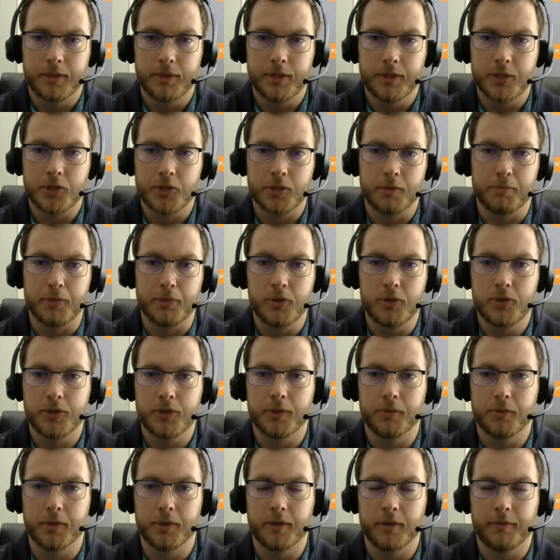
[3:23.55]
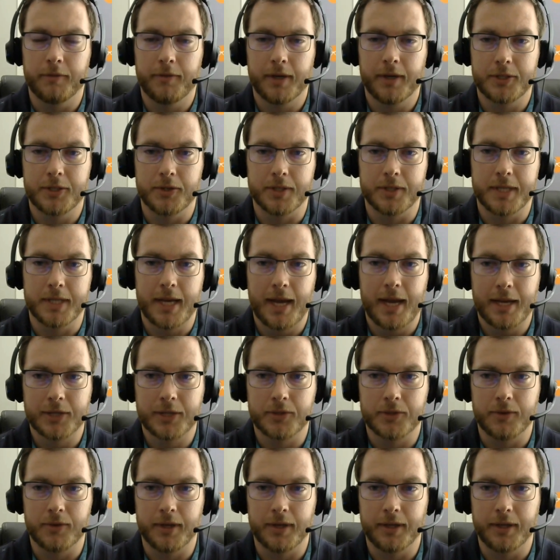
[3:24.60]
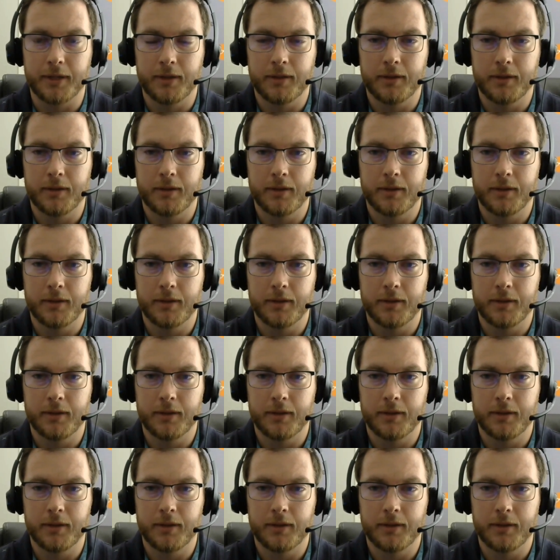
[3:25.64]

distribution would affect your tax rate,